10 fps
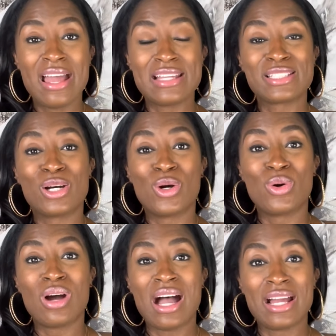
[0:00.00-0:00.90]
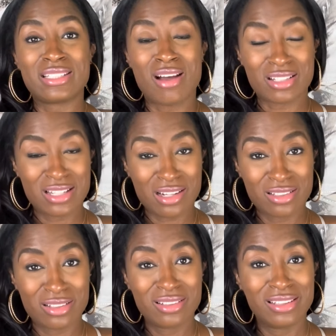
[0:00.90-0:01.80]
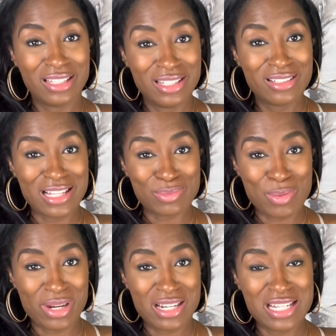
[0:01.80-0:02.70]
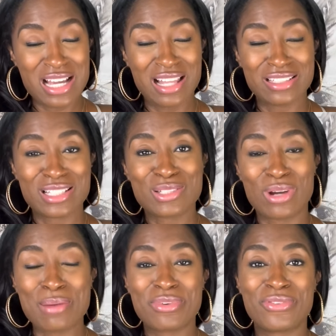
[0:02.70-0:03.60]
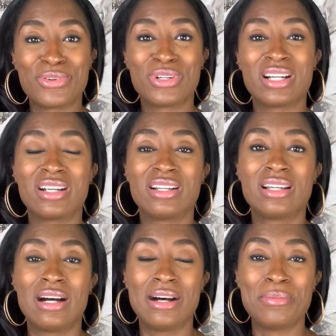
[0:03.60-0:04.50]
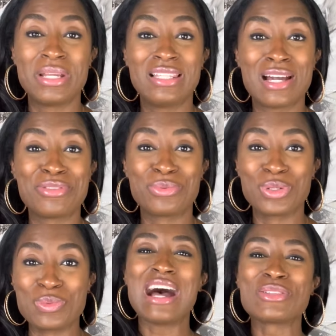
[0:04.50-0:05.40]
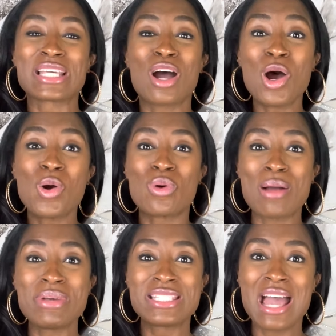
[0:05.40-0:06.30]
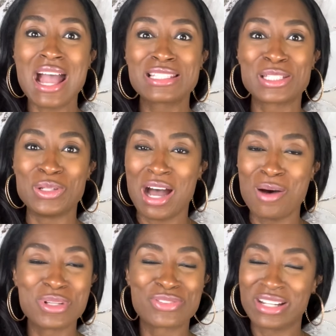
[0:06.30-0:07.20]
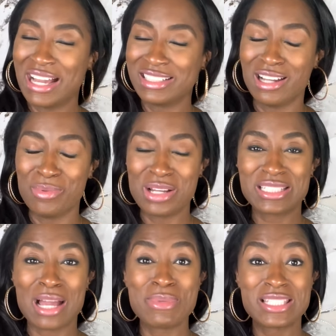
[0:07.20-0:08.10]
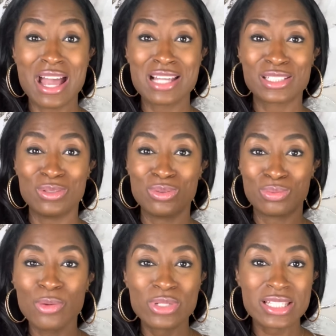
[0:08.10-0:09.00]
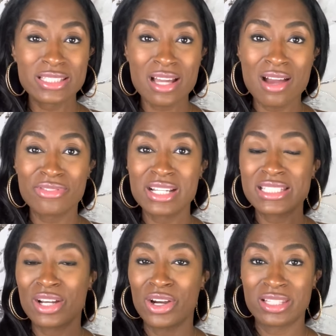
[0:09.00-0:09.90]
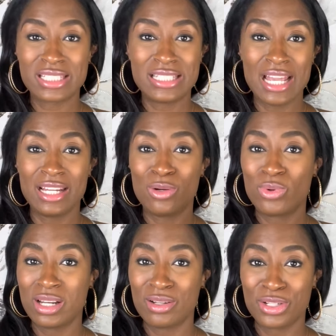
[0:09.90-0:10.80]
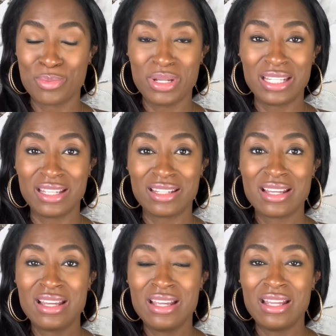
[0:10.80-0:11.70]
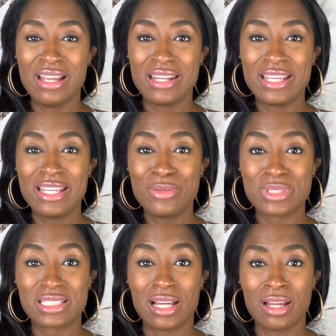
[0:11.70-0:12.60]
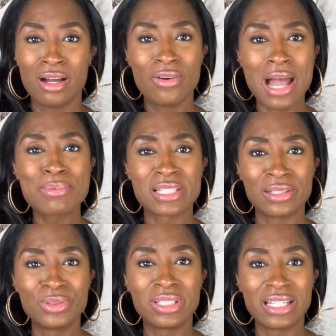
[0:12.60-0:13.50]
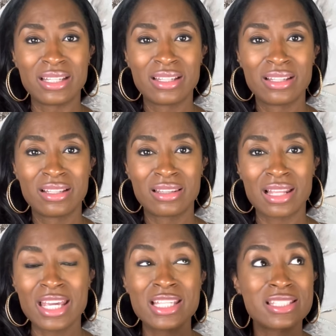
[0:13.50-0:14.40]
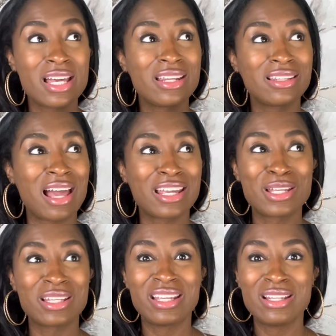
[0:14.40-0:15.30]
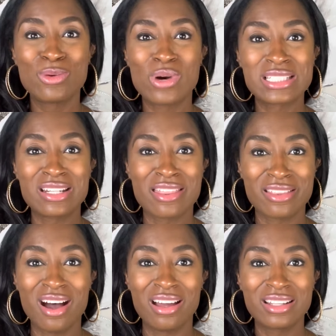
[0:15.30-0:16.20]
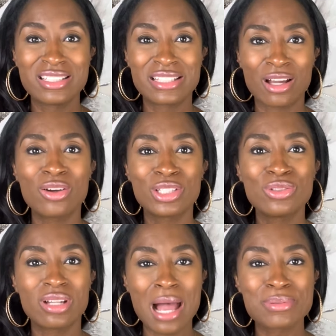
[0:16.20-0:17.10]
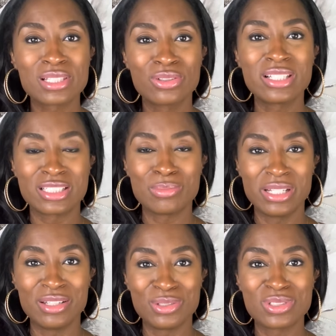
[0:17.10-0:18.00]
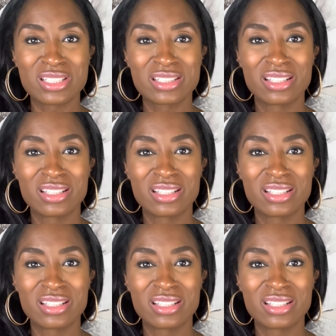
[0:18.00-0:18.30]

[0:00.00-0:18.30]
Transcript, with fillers: And so I talked to Dr. Lee, that's my perinatologist, right before um, he left the room. I was like, oh, I meant to ask you. I almost forgot y'all, but I was like, I meant to ask you. Went to this conference, heard this data, want to know your opinion. And he was like, oh, absolutely. Like he said it like it, he it wasn't a thought. He's like, oh, you absolutely should be induced.